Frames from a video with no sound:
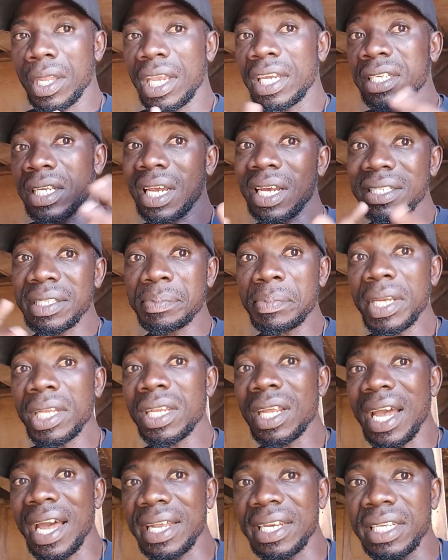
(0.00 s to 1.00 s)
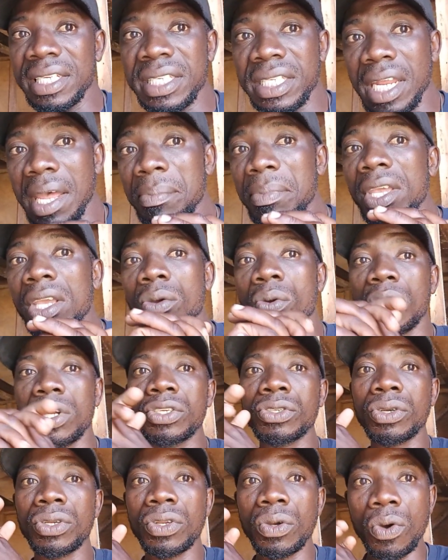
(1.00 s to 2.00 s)
It has been a disturbing
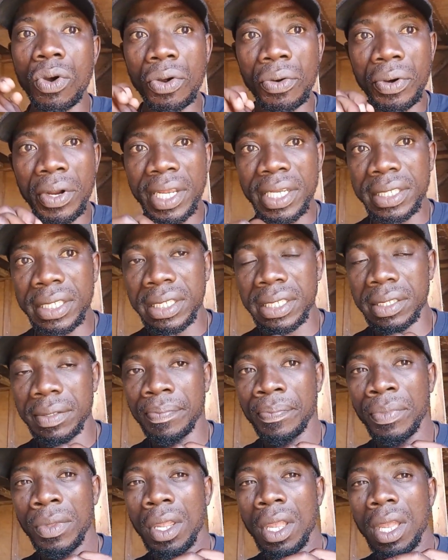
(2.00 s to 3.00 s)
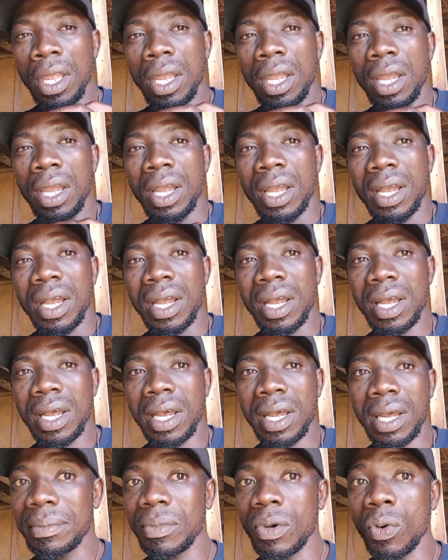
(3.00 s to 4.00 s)
question always
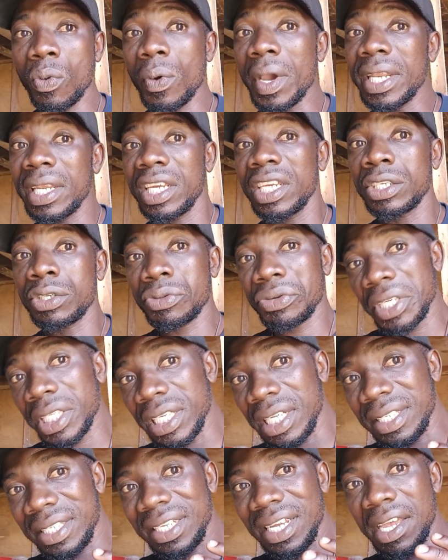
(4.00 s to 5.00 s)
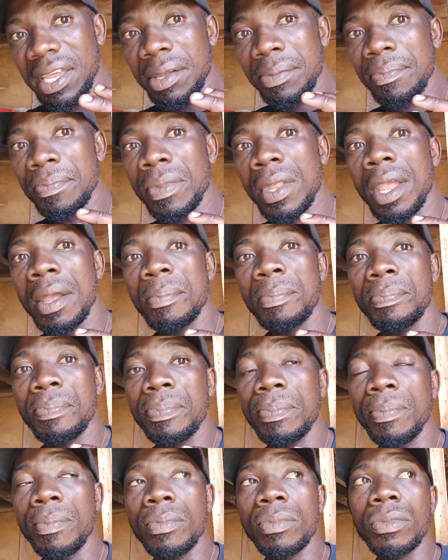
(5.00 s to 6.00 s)
when it reaches time
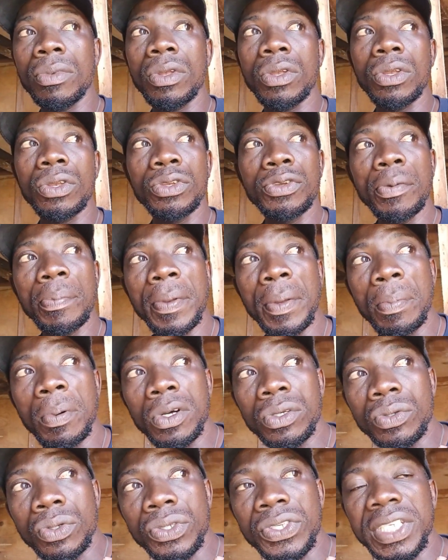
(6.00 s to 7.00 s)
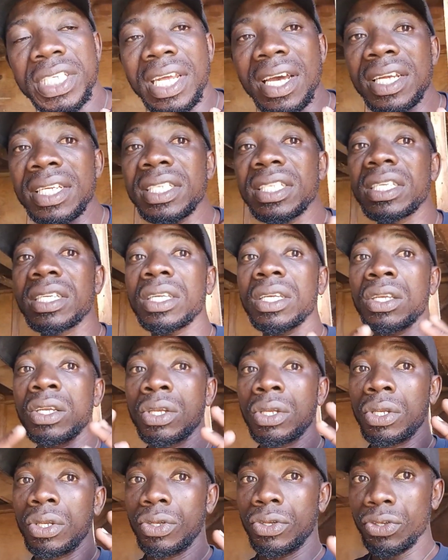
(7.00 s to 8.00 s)
you people to start
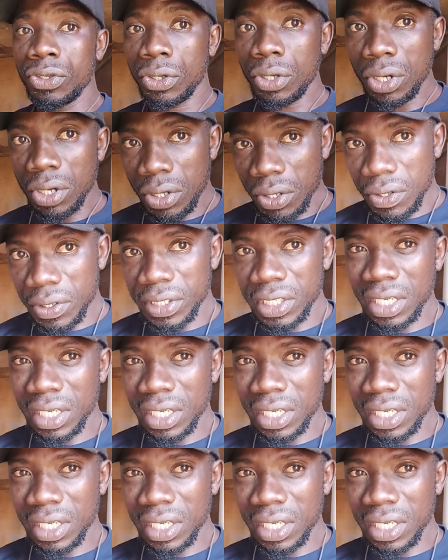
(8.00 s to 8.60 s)
your local